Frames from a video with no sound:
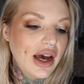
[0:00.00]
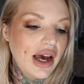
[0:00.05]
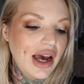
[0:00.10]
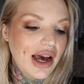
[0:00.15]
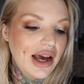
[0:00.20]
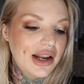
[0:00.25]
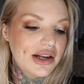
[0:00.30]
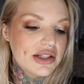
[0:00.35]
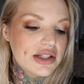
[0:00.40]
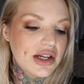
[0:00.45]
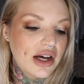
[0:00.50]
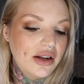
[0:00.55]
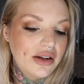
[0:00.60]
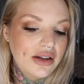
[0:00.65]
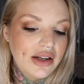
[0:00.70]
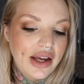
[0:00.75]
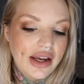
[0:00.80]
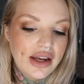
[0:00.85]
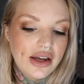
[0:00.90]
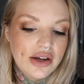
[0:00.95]
and I'll
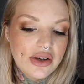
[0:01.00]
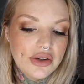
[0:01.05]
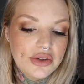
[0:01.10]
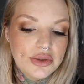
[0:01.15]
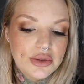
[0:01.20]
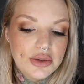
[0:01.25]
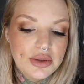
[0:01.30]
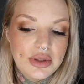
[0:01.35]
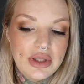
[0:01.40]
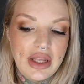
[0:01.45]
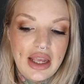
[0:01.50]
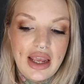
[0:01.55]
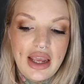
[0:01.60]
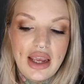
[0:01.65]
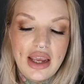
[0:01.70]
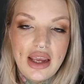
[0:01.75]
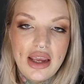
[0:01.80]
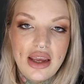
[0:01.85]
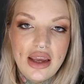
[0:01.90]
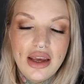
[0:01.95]
link all
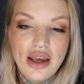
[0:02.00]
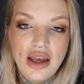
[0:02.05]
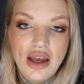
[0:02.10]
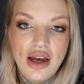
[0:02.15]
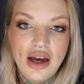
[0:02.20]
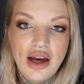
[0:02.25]
the